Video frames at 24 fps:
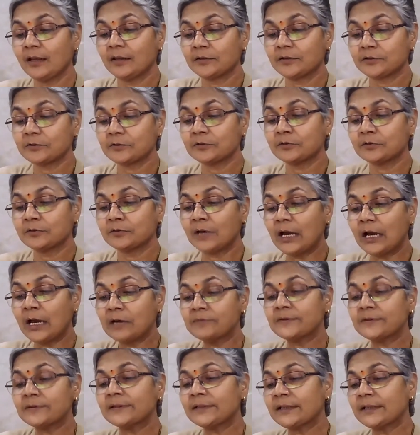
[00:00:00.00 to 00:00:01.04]
So,
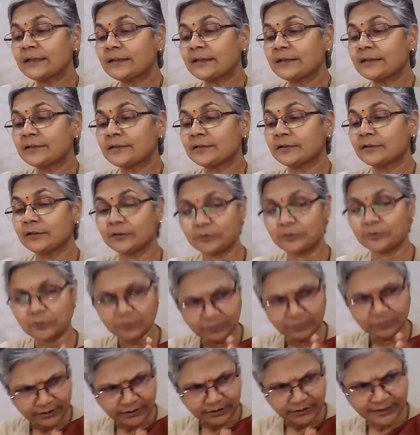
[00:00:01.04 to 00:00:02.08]
however, there is
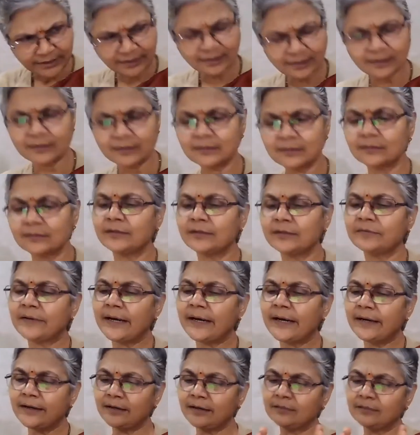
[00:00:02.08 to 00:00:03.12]
no clear-cut
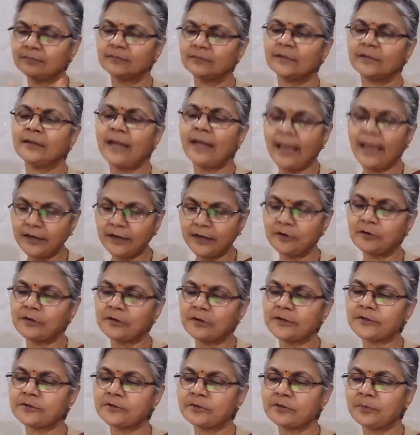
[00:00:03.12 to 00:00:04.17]
dividing line
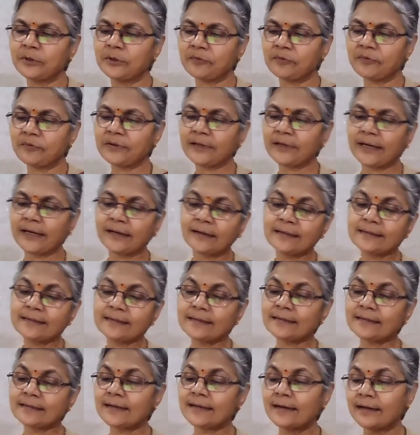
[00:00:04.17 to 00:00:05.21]
also between
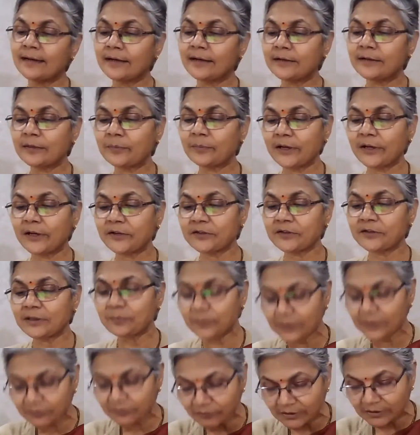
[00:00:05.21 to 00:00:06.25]
analysis and interpretation.
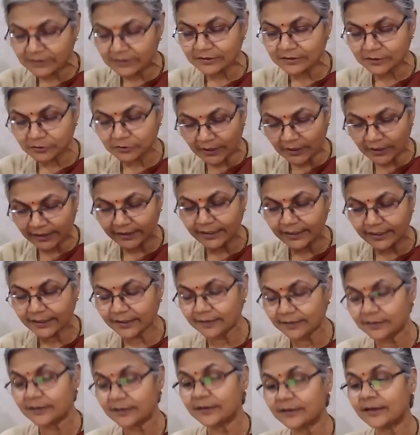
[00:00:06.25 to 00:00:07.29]
But once you are
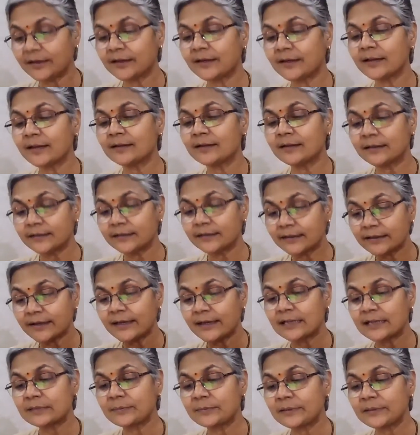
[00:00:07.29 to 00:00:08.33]
getting the data
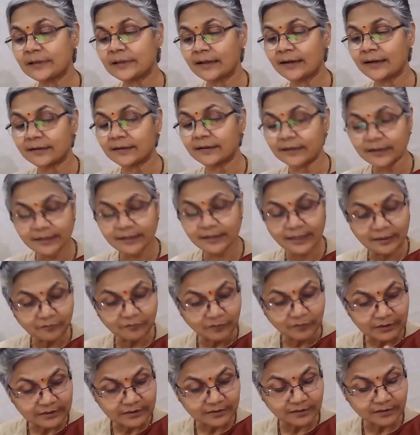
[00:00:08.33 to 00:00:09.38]
has been collected, then
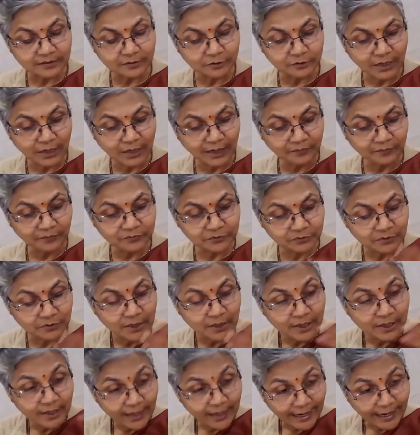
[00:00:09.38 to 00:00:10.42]
once you have to
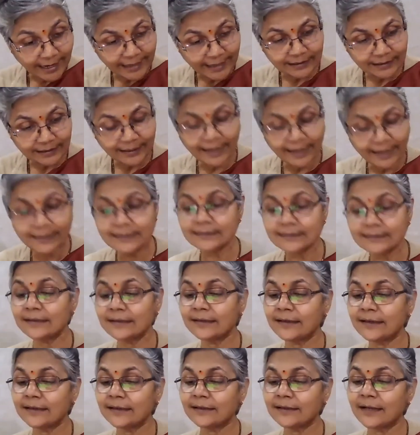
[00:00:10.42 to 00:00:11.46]
analyze the
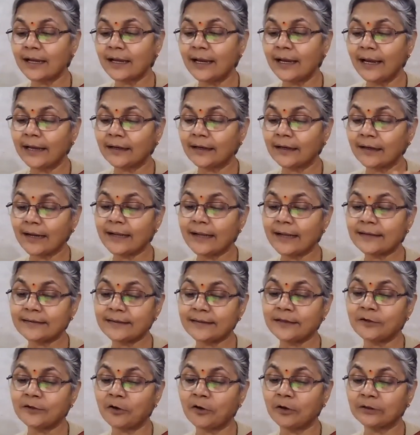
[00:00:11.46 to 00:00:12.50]
data,
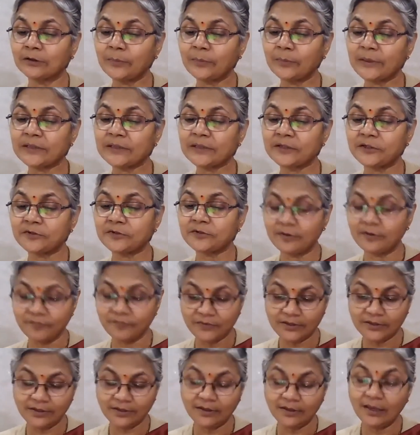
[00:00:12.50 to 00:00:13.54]
analyzing on the basis of
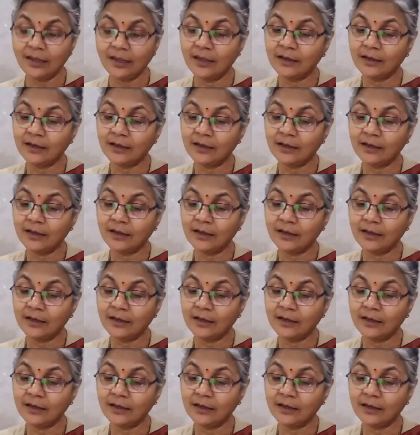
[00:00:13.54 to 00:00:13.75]
the